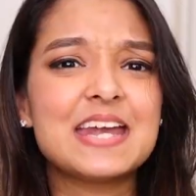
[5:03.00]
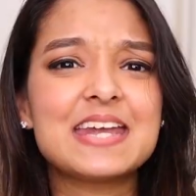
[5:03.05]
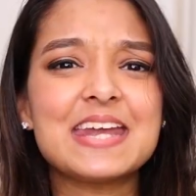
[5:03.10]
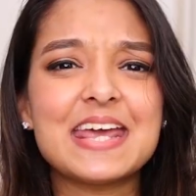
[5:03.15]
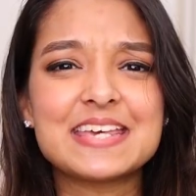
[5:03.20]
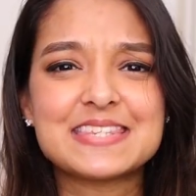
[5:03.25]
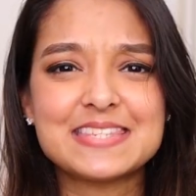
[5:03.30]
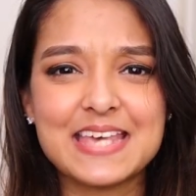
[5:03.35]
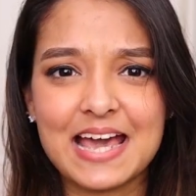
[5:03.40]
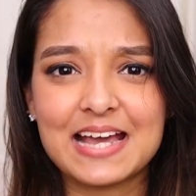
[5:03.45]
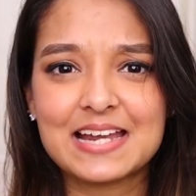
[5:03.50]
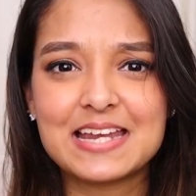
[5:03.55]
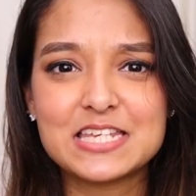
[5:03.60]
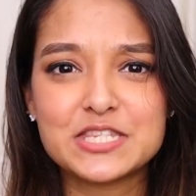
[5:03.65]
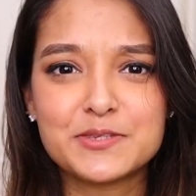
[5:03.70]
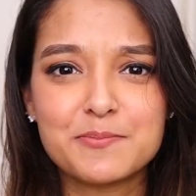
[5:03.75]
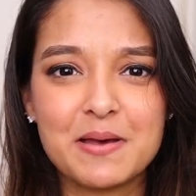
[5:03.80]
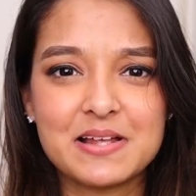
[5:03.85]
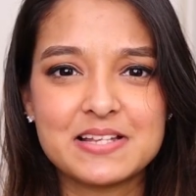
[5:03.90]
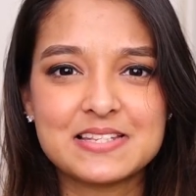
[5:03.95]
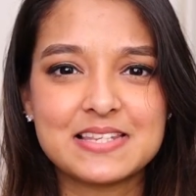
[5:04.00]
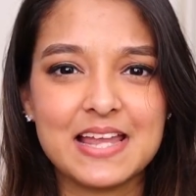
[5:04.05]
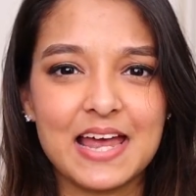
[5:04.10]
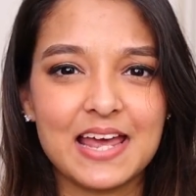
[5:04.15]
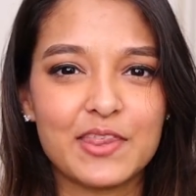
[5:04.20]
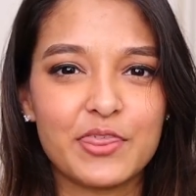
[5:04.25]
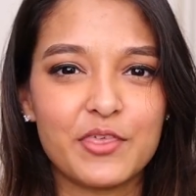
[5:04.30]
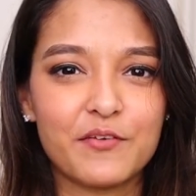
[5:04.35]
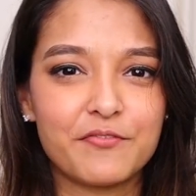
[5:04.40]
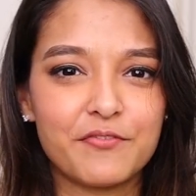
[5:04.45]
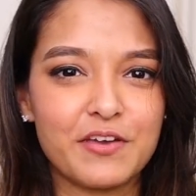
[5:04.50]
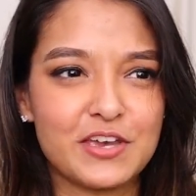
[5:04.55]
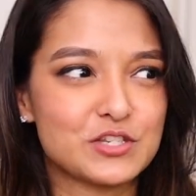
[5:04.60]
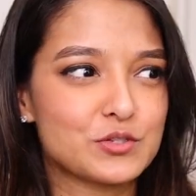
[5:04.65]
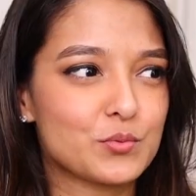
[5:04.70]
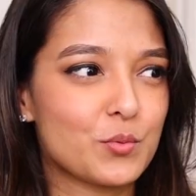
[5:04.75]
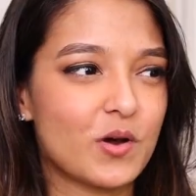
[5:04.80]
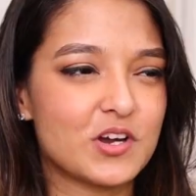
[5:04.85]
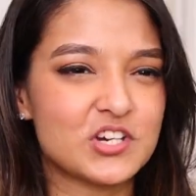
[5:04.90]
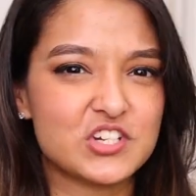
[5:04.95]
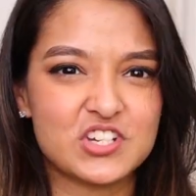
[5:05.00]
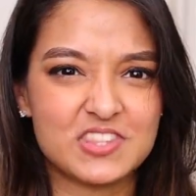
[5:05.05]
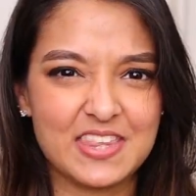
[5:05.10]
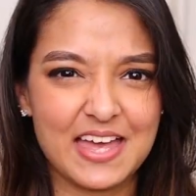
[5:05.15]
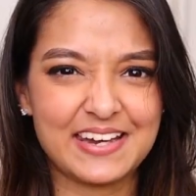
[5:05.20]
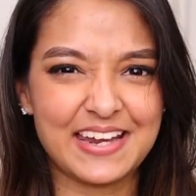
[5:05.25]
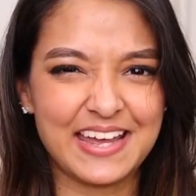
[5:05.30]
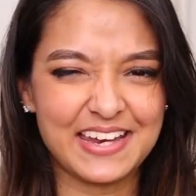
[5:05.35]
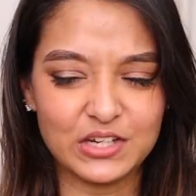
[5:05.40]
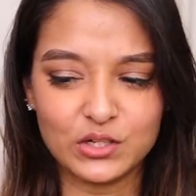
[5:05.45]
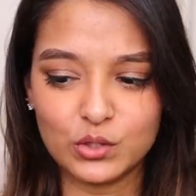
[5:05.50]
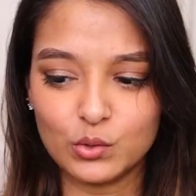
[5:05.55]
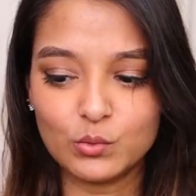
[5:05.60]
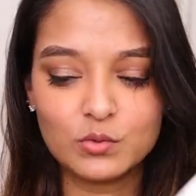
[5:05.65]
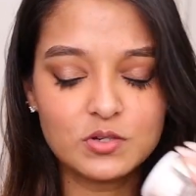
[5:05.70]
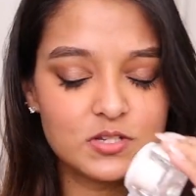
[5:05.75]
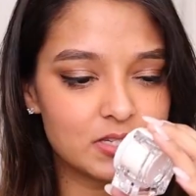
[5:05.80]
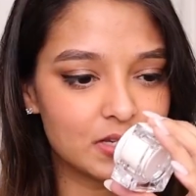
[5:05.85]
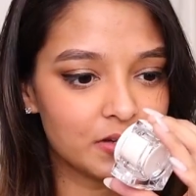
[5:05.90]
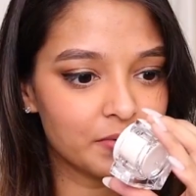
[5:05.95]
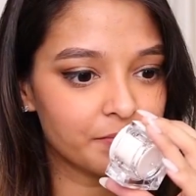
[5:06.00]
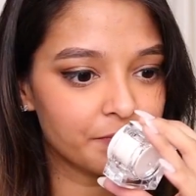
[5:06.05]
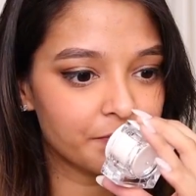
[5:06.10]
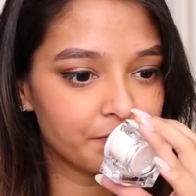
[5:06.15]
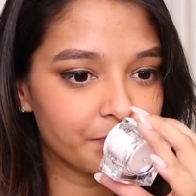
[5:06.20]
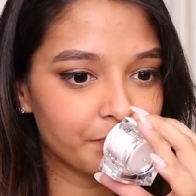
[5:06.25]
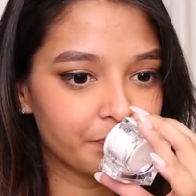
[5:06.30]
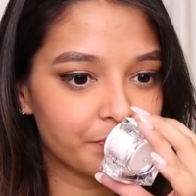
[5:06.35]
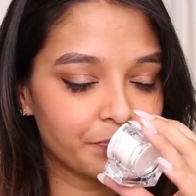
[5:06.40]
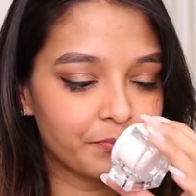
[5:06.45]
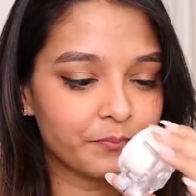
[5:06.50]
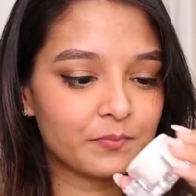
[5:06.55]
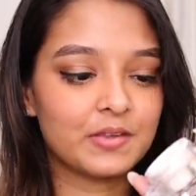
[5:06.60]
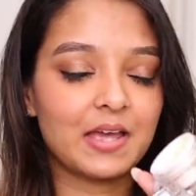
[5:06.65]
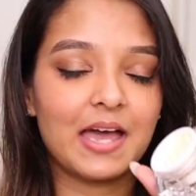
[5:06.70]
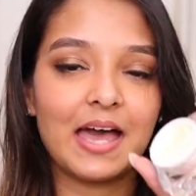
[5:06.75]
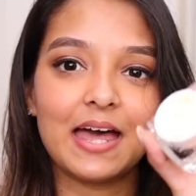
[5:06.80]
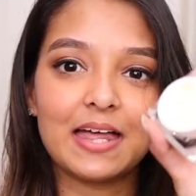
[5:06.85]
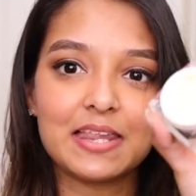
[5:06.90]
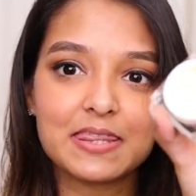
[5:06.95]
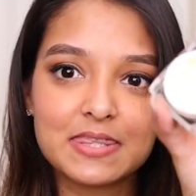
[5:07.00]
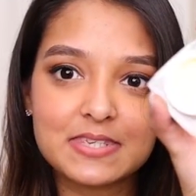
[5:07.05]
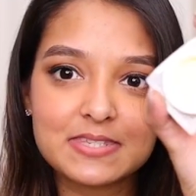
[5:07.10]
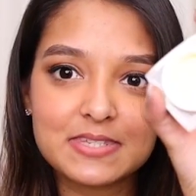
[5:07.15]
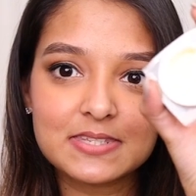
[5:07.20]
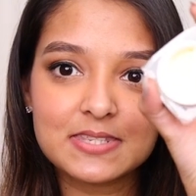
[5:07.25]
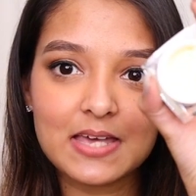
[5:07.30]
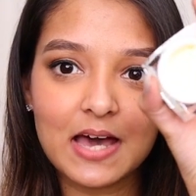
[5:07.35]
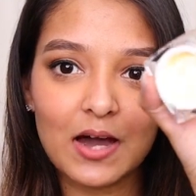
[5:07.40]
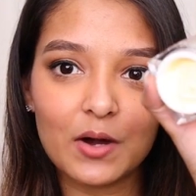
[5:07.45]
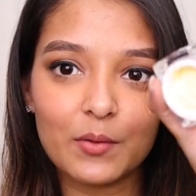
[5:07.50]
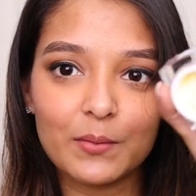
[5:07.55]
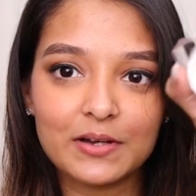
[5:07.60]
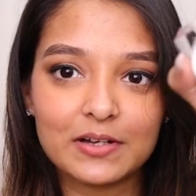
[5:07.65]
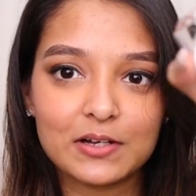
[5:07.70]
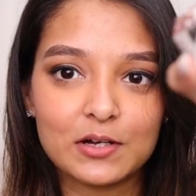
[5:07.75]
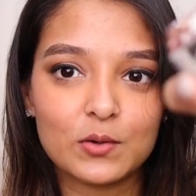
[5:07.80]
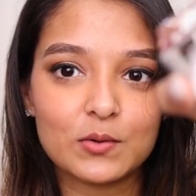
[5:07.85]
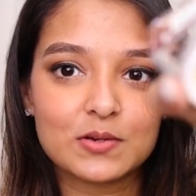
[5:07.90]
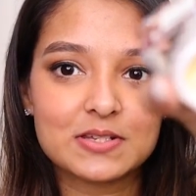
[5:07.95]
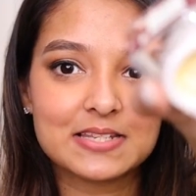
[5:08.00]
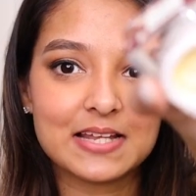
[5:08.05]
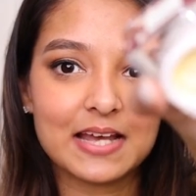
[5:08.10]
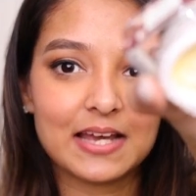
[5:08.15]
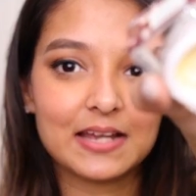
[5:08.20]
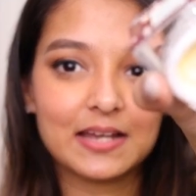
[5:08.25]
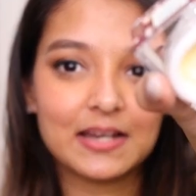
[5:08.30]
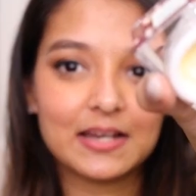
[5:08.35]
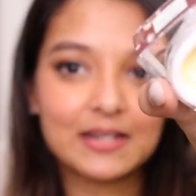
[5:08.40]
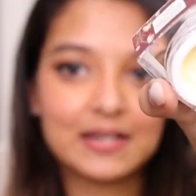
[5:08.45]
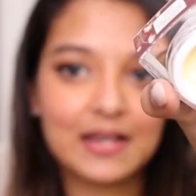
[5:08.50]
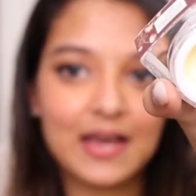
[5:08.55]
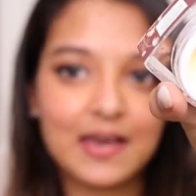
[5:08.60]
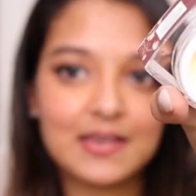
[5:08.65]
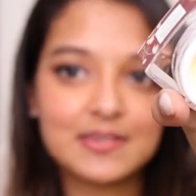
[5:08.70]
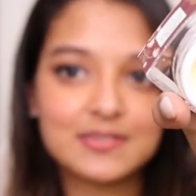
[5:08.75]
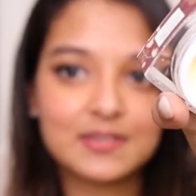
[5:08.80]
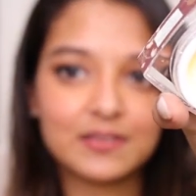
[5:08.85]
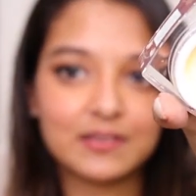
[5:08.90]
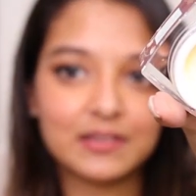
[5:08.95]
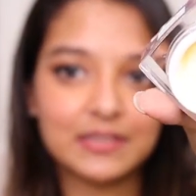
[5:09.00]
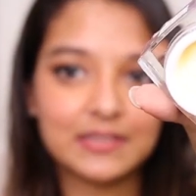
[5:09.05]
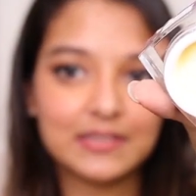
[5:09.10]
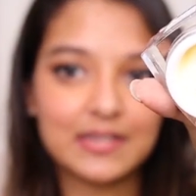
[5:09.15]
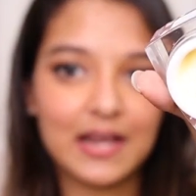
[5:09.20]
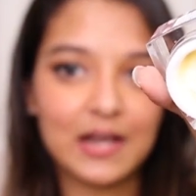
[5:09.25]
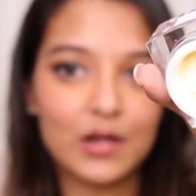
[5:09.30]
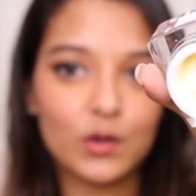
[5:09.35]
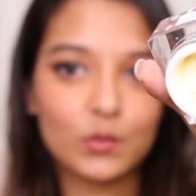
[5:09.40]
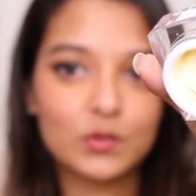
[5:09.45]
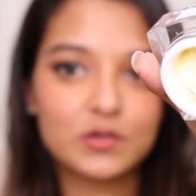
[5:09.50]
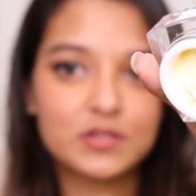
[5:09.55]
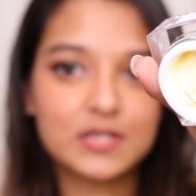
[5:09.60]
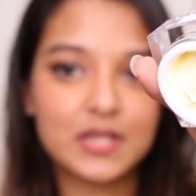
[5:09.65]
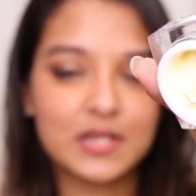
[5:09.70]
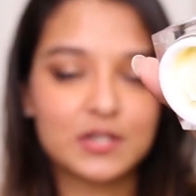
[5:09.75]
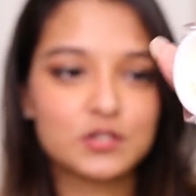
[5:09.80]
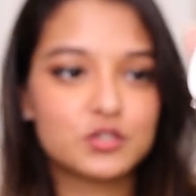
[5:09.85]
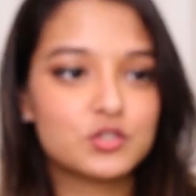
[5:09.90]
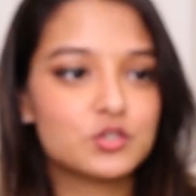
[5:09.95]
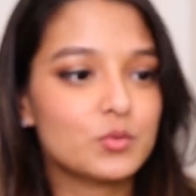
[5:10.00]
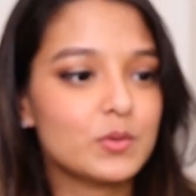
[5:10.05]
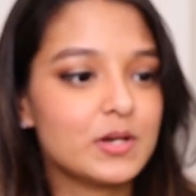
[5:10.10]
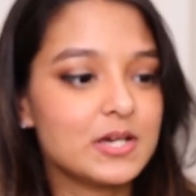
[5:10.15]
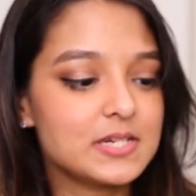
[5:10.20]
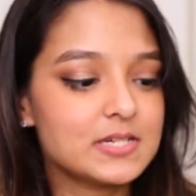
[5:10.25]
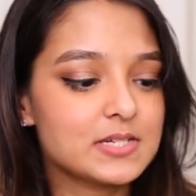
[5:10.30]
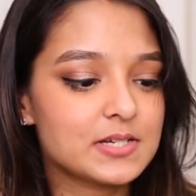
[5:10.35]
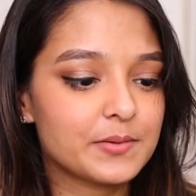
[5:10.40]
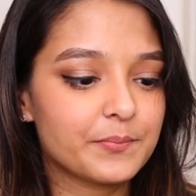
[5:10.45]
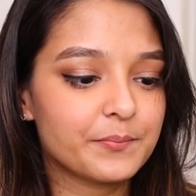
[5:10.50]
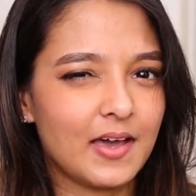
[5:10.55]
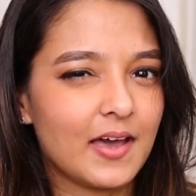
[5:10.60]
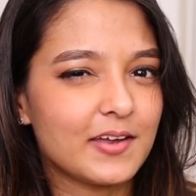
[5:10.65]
It exactly smells like the face wash that I use. And this is how it looks like. It has a yellow tint to it.